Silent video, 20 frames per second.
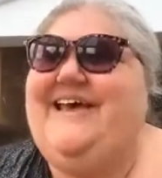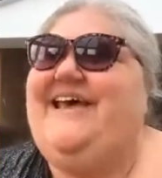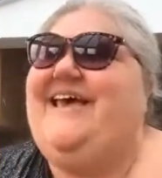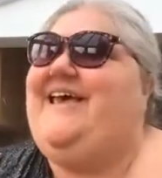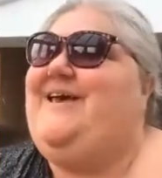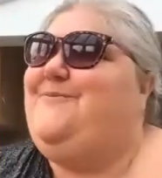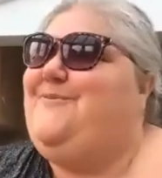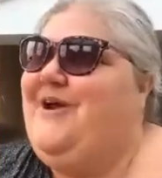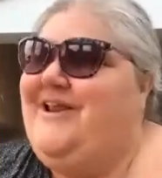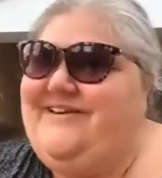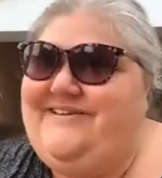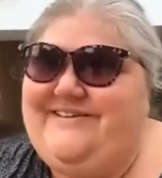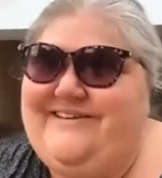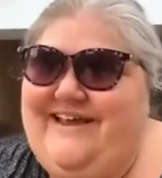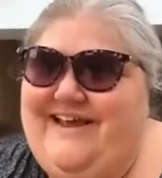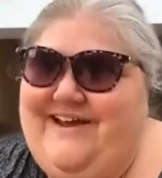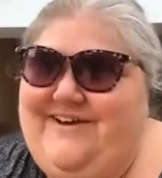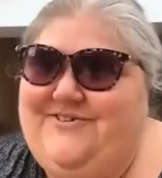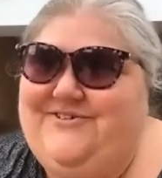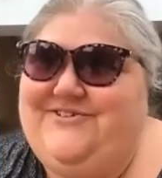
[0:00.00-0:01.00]
He went
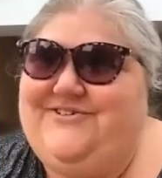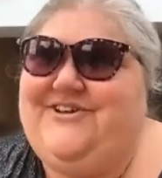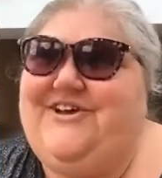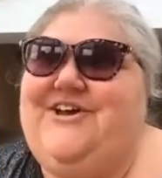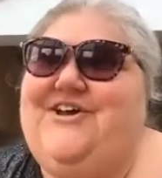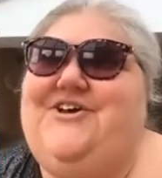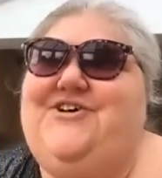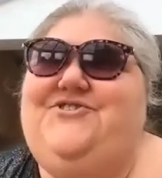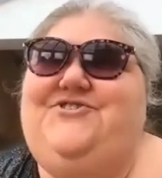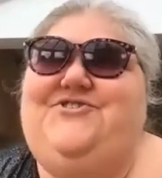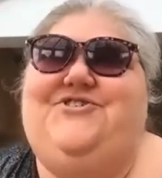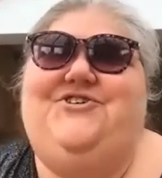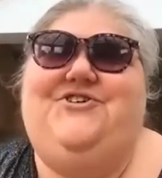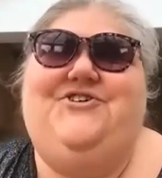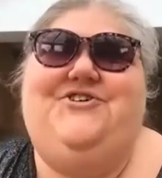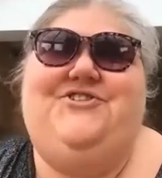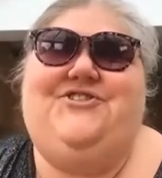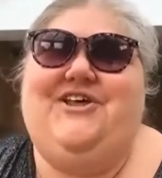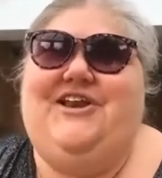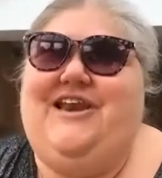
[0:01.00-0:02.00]
out
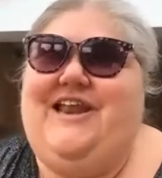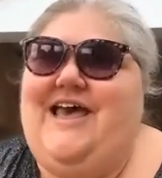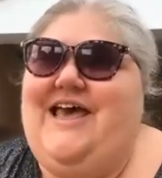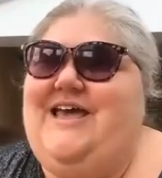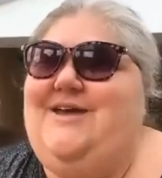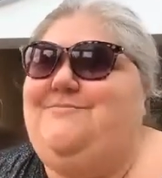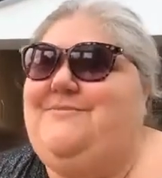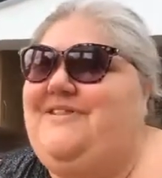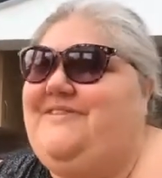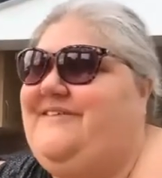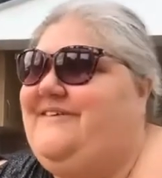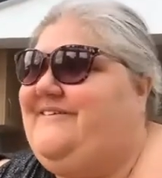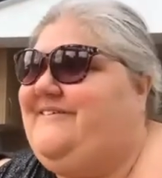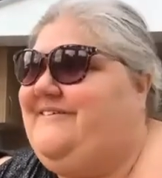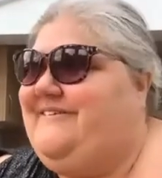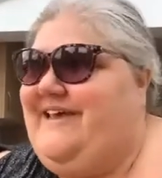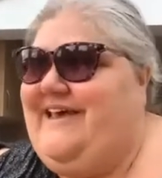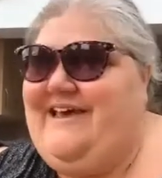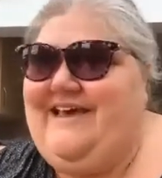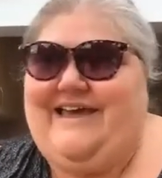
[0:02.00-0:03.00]
to the lame and the
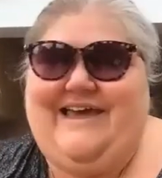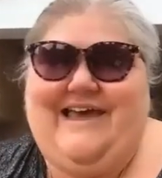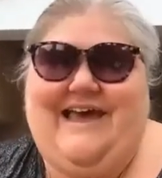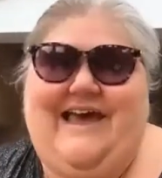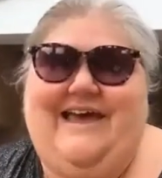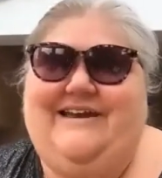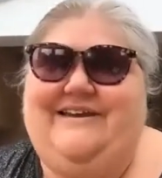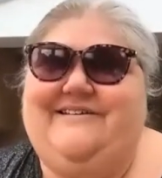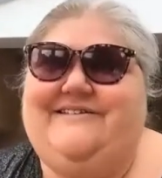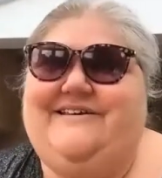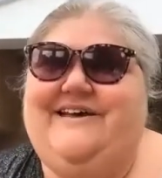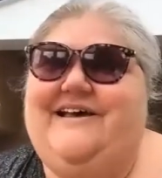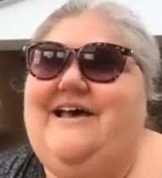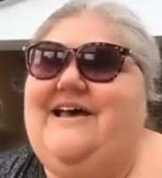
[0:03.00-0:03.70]
sick and